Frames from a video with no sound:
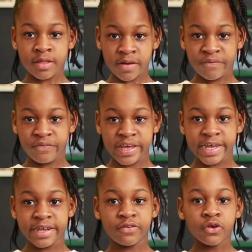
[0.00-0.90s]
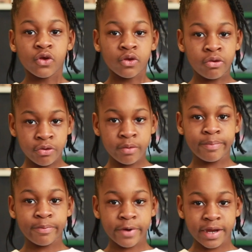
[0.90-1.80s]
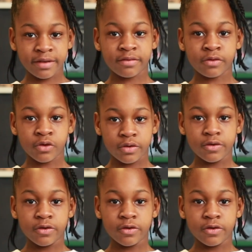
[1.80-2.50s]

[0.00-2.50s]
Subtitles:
the feet who brings good